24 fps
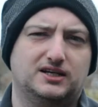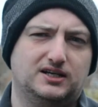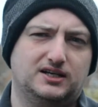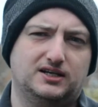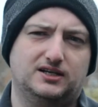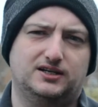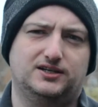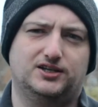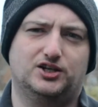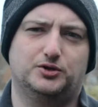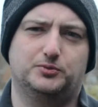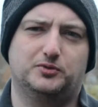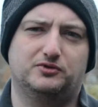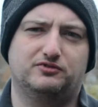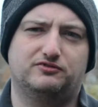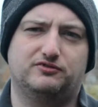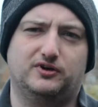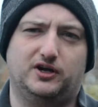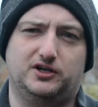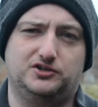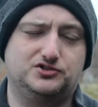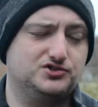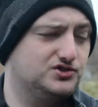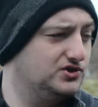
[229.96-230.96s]
That'll be
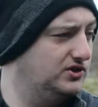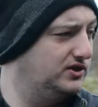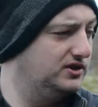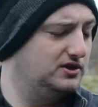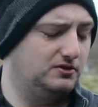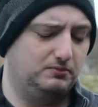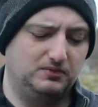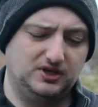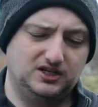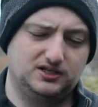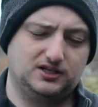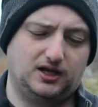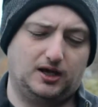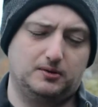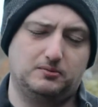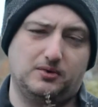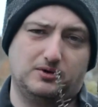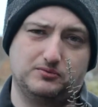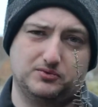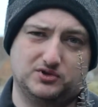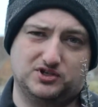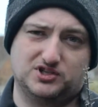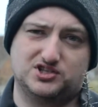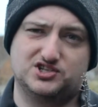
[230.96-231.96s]
fine. So in the meantime, I'm
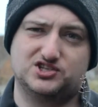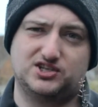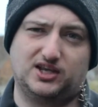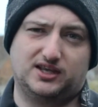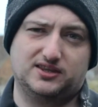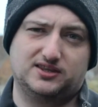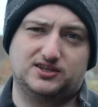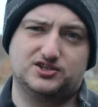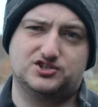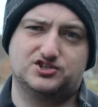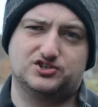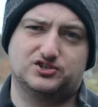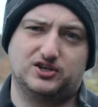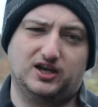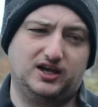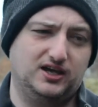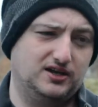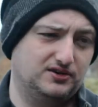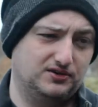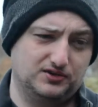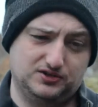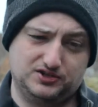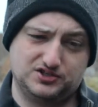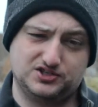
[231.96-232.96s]
going to set this. I'm
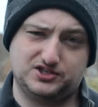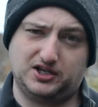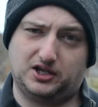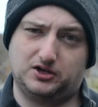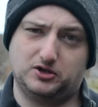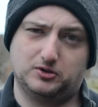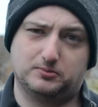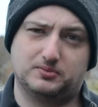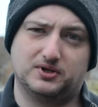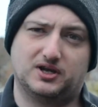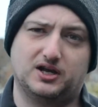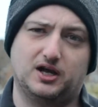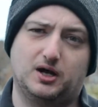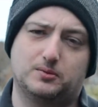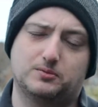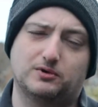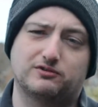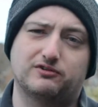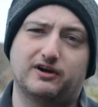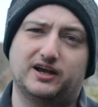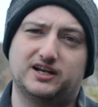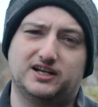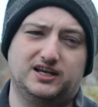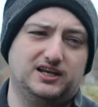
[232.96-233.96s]
going to set up the camera
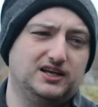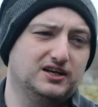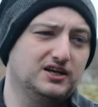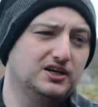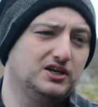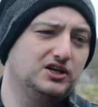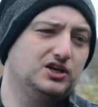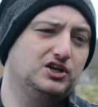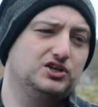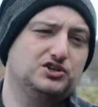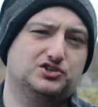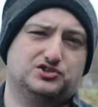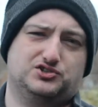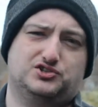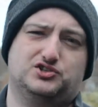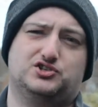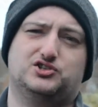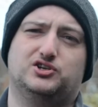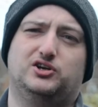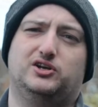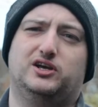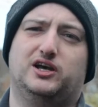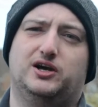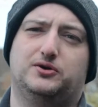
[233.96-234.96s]
ready, just to show
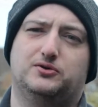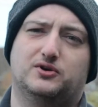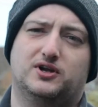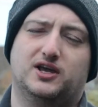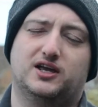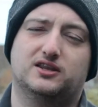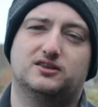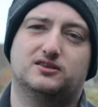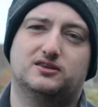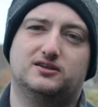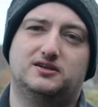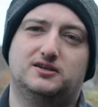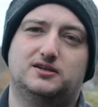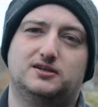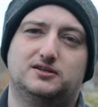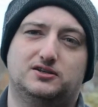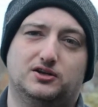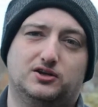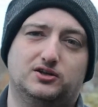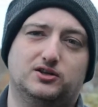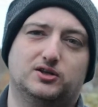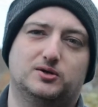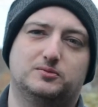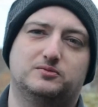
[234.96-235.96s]
you how to get the
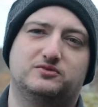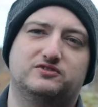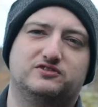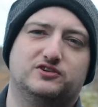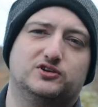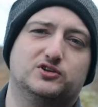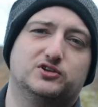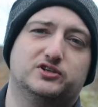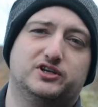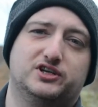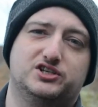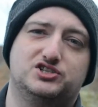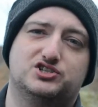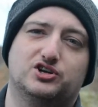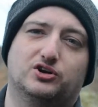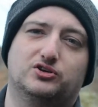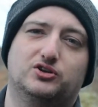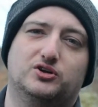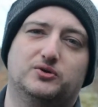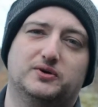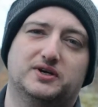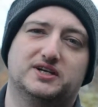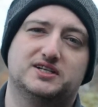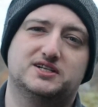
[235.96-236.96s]
clump foliage
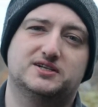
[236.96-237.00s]
onto it.